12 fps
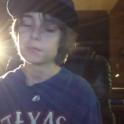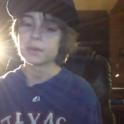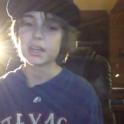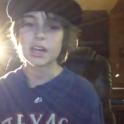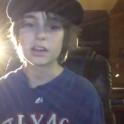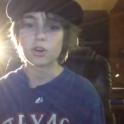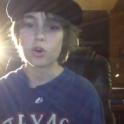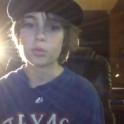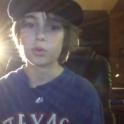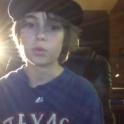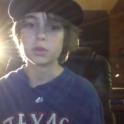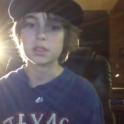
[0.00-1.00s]
being at
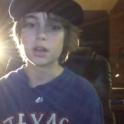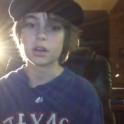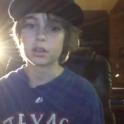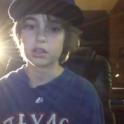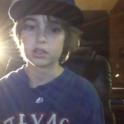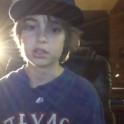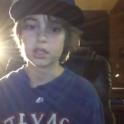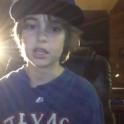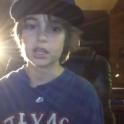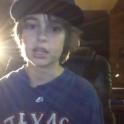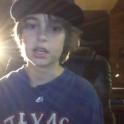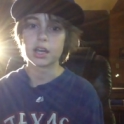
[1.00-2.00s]
Kobo was not a good
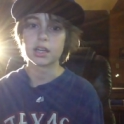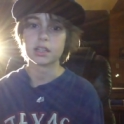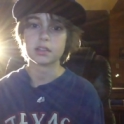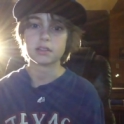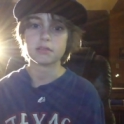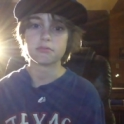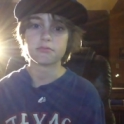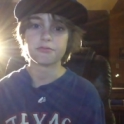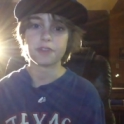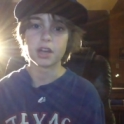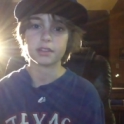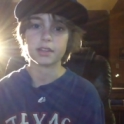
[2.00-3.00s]
thing, and I didn't
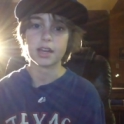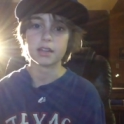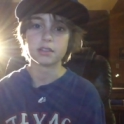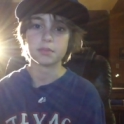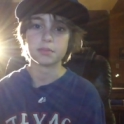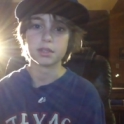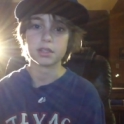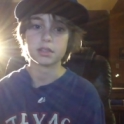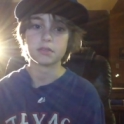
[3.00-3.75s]
find that to be,